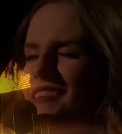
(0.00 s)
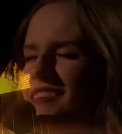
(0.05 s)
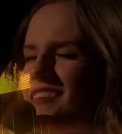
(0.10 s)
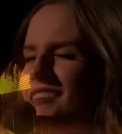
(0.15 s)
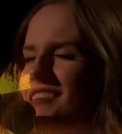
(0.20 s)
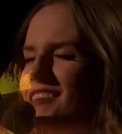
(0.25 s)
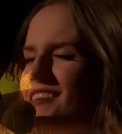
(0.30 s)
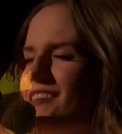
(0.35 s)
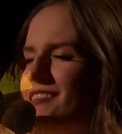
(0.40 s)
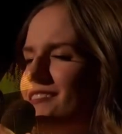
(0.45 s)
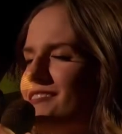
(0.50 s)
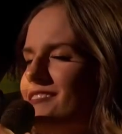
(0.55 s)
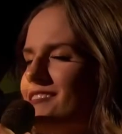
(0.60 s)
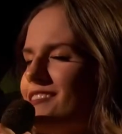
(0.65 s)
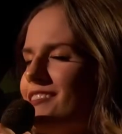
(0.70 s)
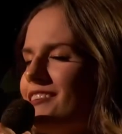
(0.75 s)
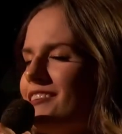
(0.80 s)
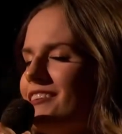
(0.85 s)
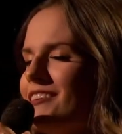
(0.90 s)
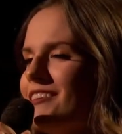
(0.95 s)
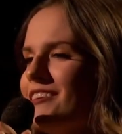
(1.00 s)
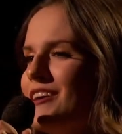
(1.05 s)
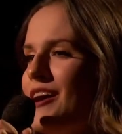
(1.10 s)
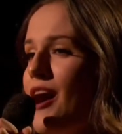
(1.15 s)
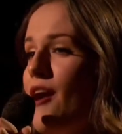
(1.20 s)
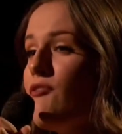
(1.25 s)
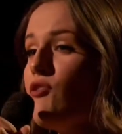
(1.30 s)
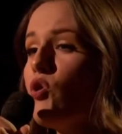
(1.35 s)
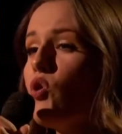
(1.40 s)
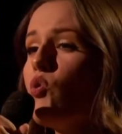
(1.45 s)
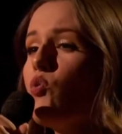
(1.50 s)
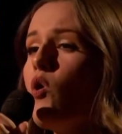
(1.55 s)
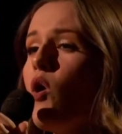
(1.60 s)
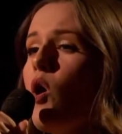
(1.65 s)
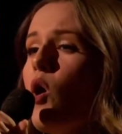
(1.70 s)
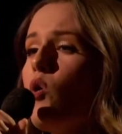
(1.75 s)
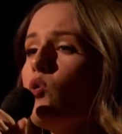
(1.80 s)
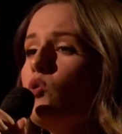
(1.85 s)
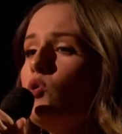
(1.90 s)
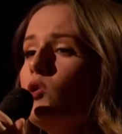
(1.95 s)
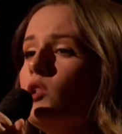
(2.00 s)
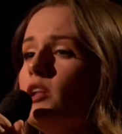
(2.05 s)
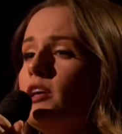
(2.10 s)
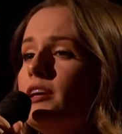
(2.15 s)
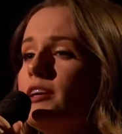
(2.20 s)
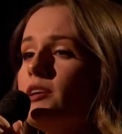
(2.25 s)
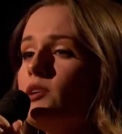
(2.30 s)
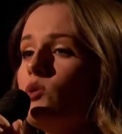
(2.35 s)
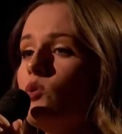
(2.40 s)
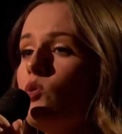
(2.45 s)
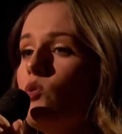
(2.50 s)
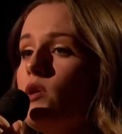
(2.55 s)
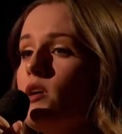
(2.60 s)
heat of a rolling